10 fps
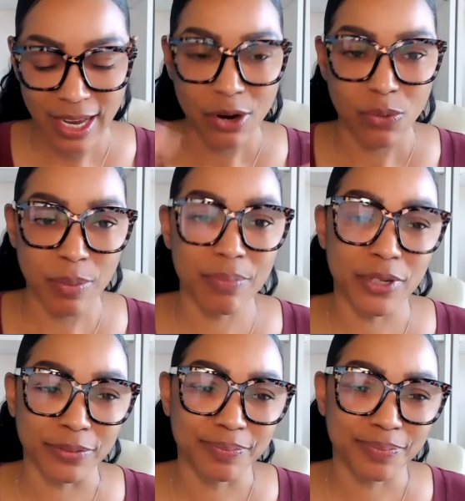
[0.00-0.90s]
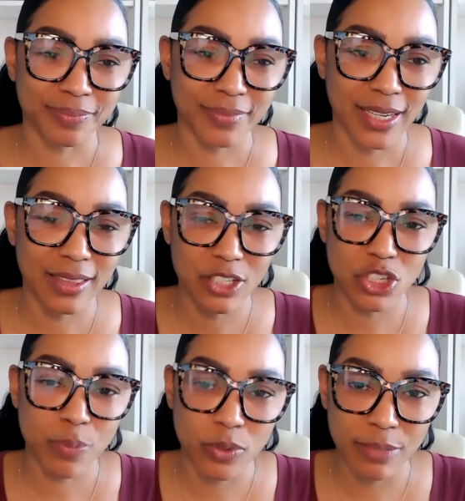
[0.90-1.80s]
remember, hit the su
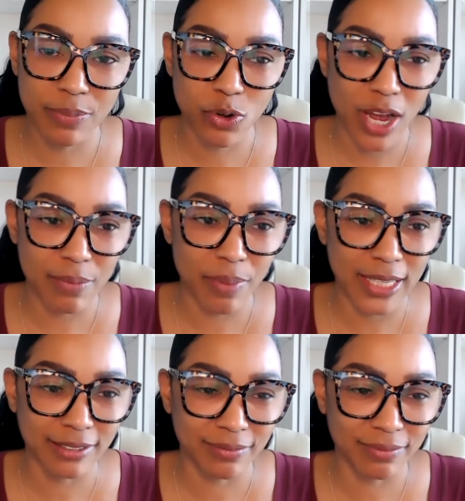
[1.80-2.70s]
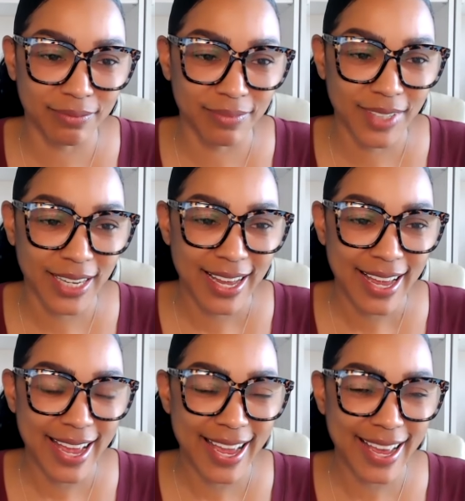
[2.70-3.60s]
subscribe button
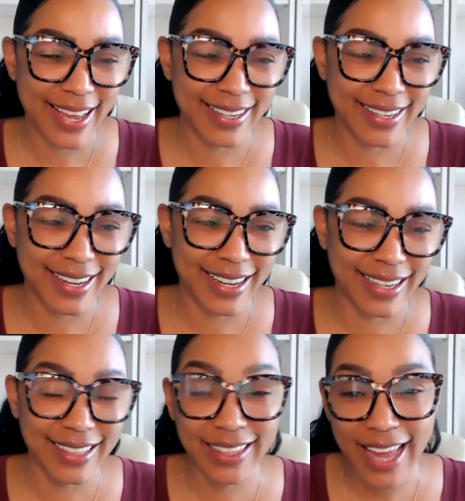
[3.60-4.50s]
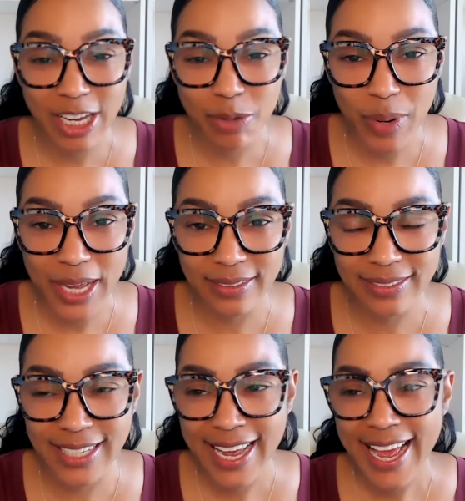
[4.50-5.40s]
and uh, hit the like
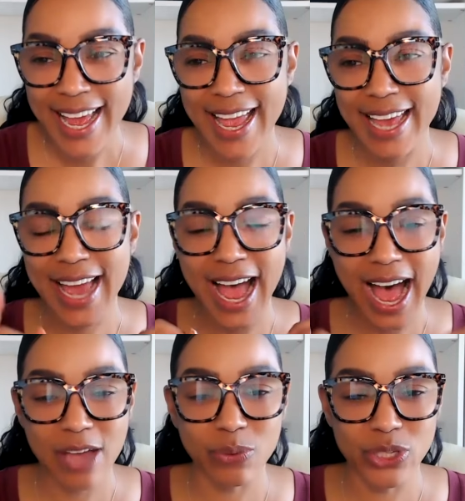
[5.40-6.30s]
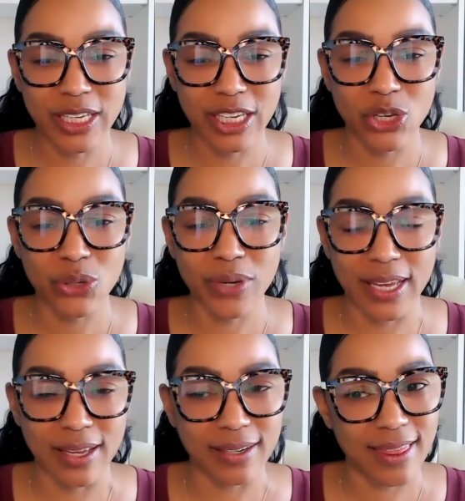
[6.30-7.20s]
button, and I will see you
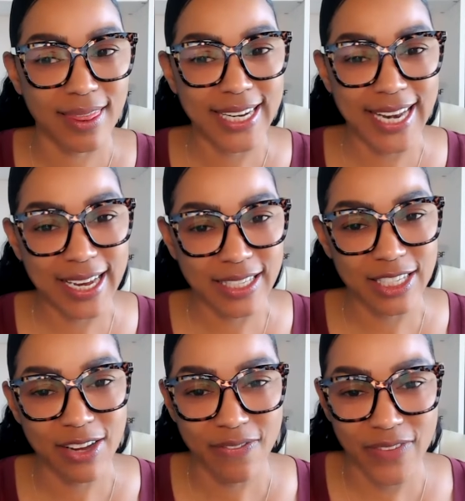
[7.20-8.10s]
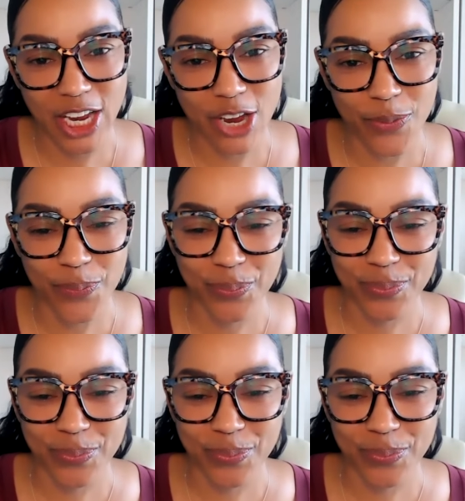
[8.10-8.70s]
in the next video.